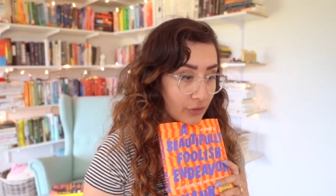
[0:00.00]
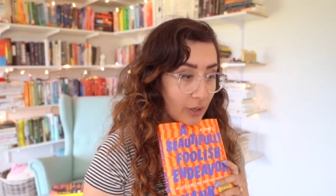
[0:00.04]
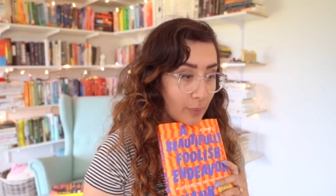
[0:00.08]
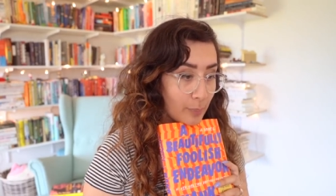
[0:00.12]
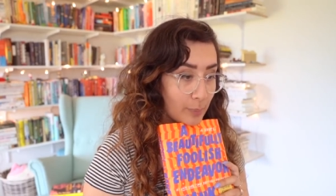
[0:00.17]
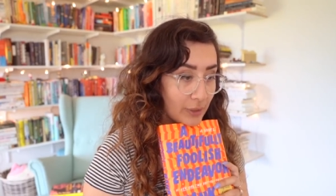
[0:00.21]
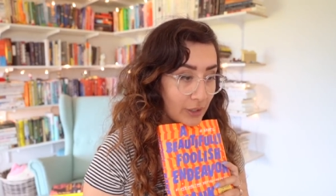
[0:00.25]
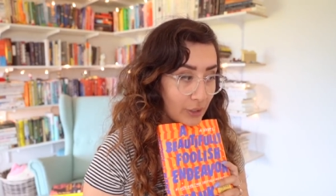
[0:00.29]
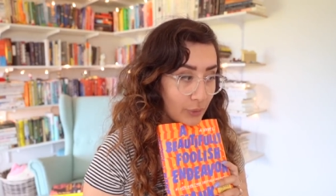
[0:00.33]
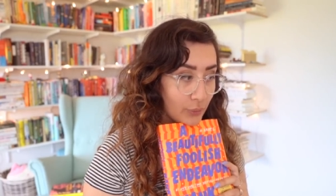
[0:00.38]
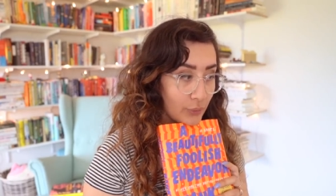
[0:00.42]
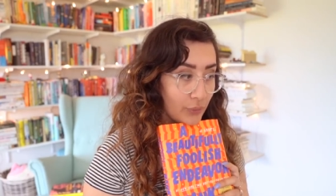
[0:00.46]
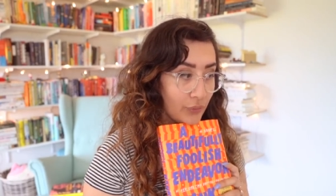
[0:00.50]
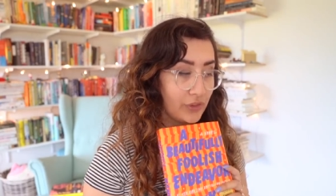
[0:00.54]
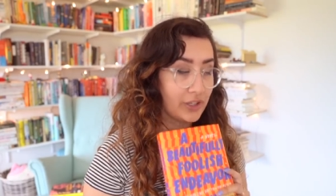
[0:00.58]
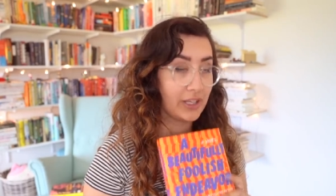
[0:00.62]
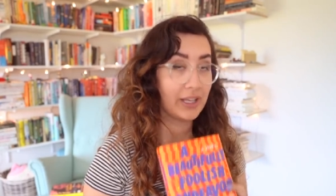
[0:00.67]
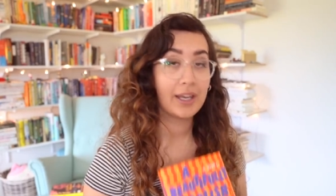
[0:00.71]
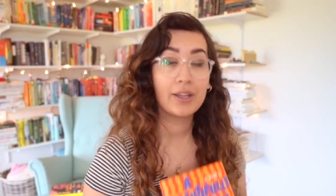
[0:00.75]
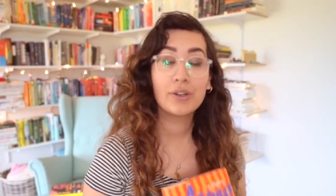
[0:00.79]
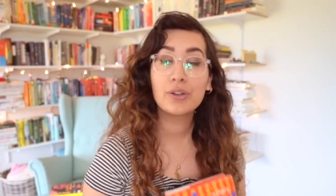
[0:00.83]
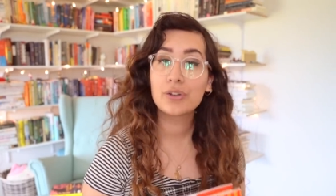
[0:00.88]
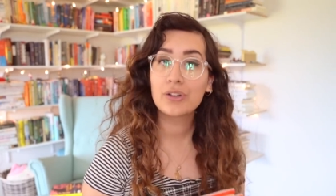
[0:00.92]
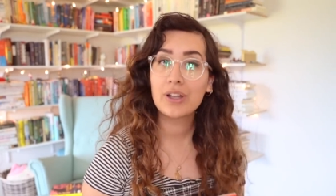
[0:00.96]
about the
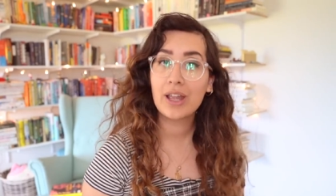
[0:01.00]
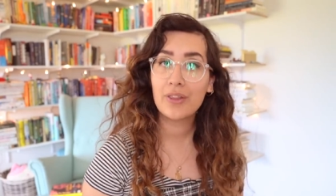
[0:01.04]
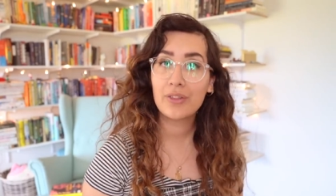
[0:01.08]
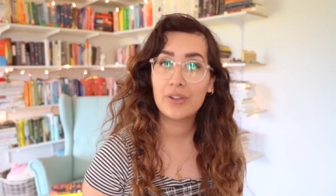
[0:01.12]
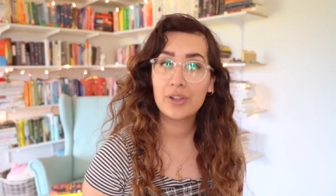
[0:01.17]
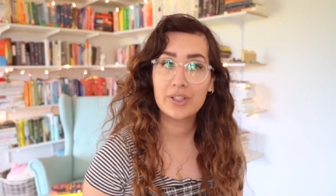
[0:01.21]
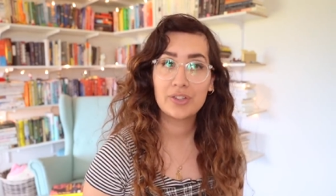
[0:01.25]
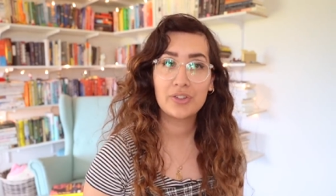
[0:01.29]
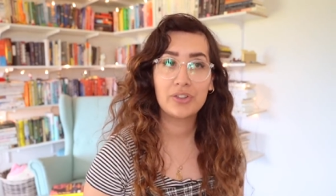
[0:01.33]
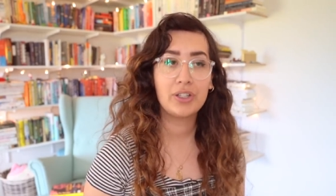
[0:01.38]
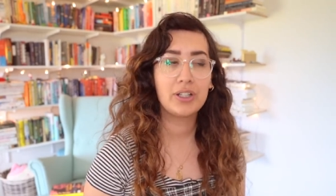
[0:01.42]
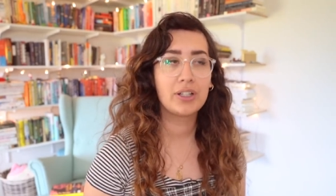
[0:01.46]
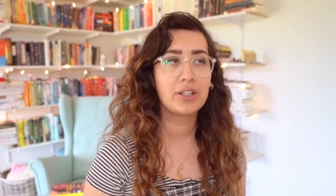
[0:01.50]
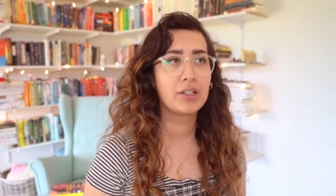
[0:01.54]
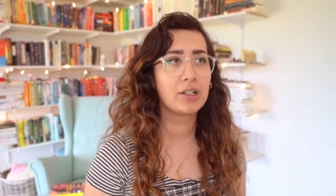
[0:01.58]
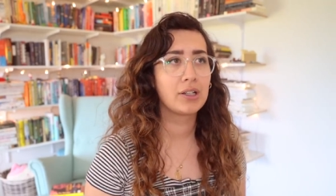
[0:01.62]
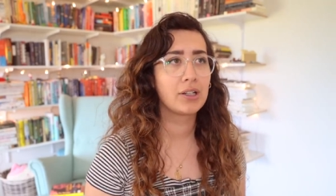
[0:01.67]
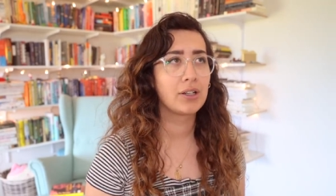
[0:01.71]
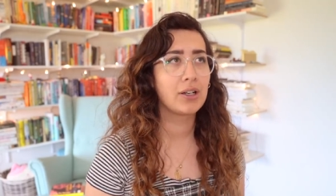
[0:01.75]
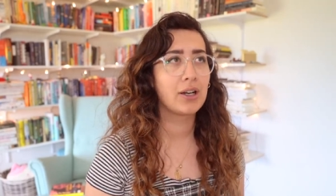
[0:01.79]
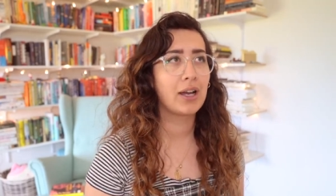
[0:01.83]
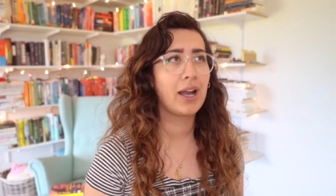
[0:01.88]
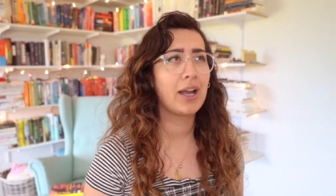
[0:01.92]
internet this year.